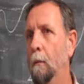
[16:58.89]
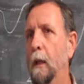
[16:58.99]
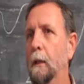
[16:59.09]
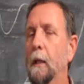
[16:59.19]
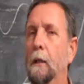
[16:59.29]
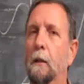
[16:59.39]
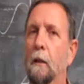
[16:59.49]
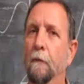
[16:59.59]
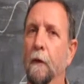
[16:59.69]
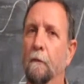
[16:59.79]
But there's
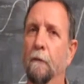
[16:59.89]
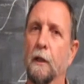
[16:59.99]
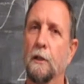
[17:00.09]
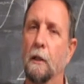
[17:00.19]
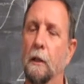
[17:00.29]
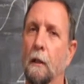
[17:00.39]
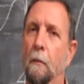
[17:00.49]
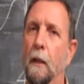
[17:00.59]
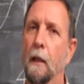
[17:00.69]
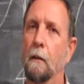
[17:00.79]
different functions in a
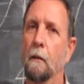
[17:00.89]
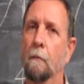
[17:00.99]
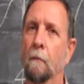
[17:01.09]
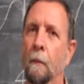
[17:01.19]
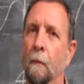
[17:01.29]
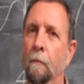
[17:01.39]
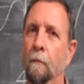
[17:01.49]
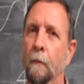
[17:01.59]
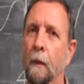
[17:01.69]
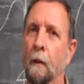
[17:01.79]
brain
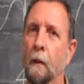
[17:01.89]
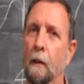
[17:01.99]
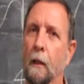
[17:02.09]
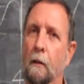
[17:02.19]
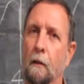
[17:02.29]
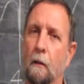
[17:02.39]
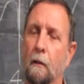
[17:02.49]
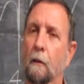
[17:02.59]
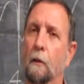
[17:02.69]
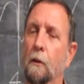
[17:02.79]
that
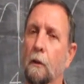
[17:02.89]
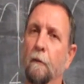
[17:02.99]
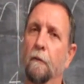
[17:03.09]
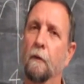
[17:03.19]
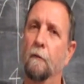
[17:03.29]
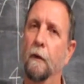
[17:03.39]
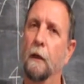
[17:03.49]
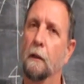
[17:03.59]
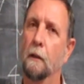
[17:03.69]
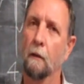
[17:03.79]
do different
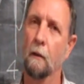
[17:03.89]
things